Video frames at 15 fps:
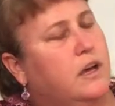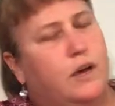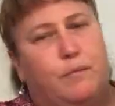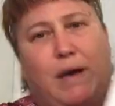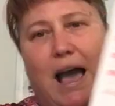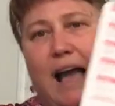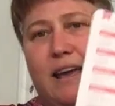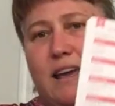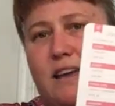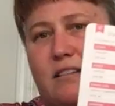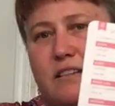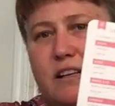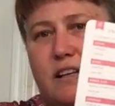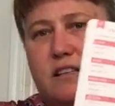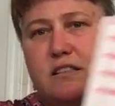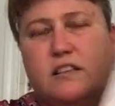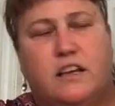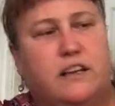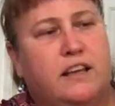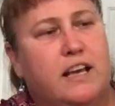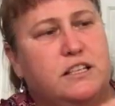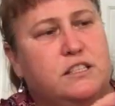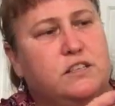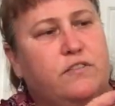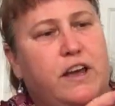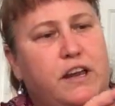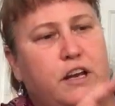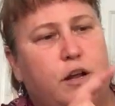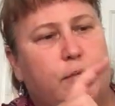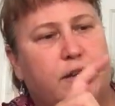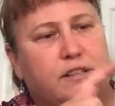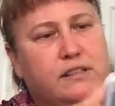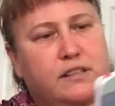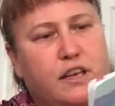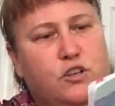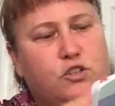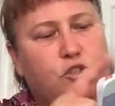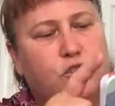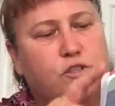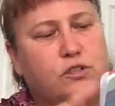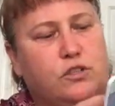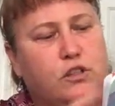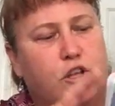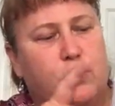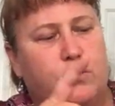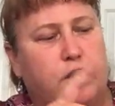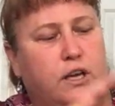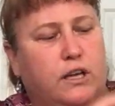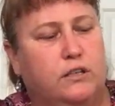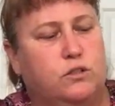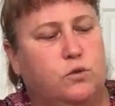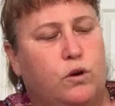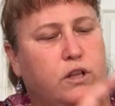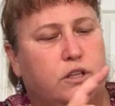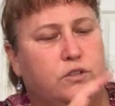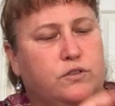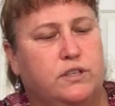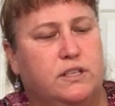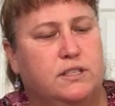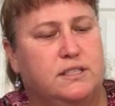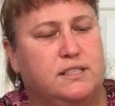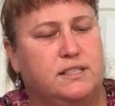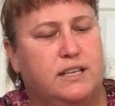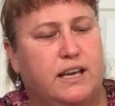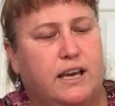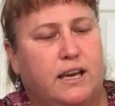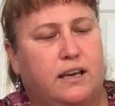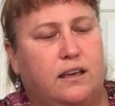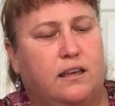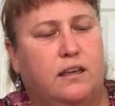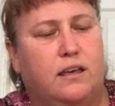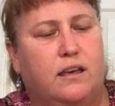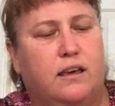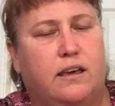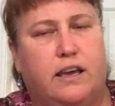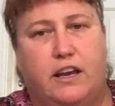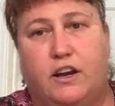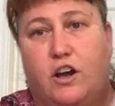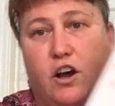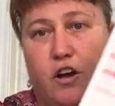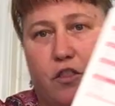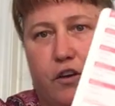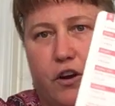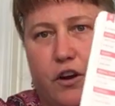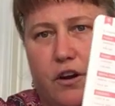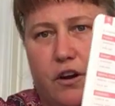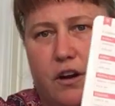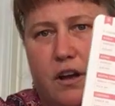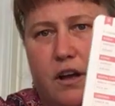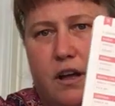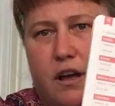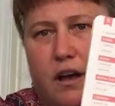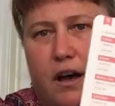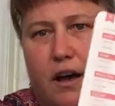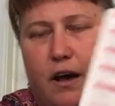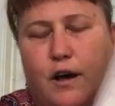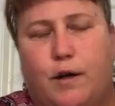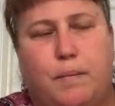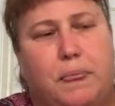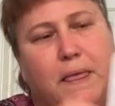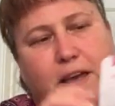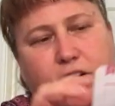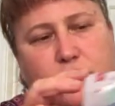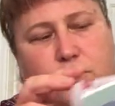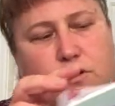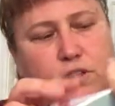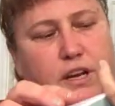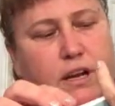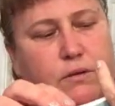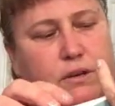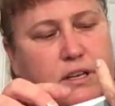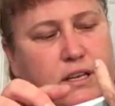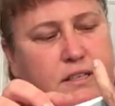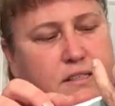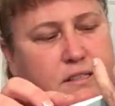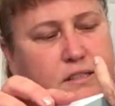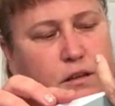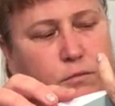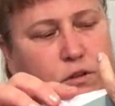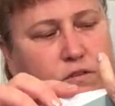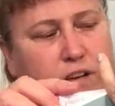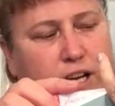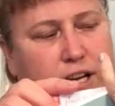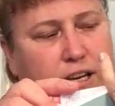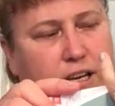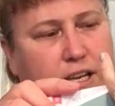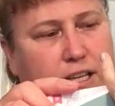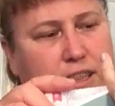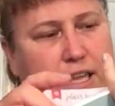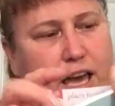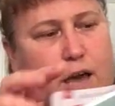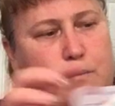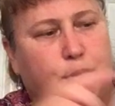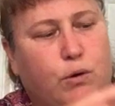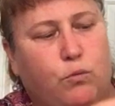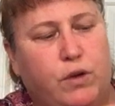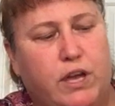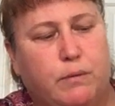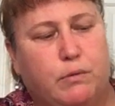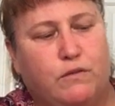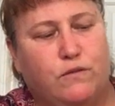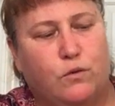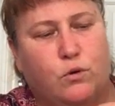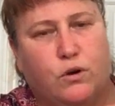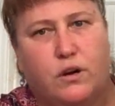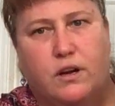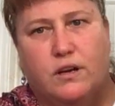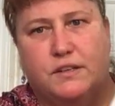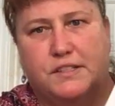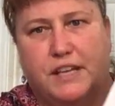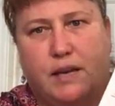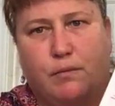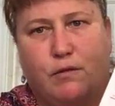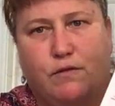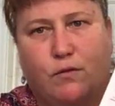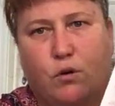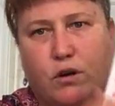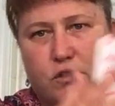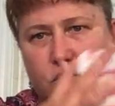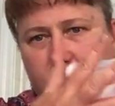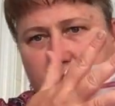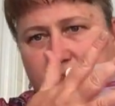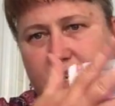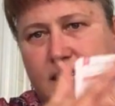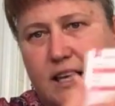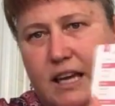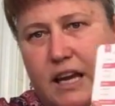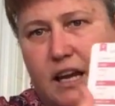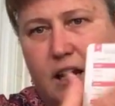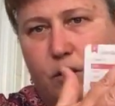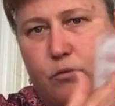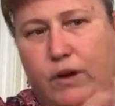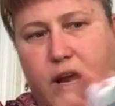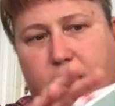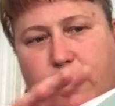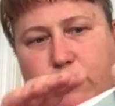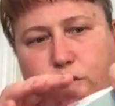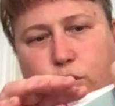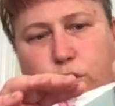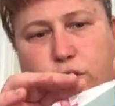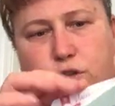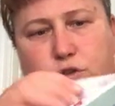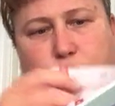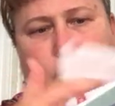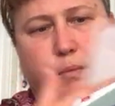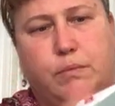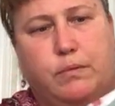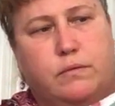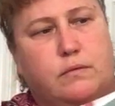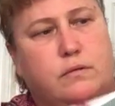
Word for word: a packing list, and that's divided up essentials, clothing, toiletries, tech, and other. Um, I don't know that I would need to subdivide like that, but week before, day before. So this is like getting ready for the trip.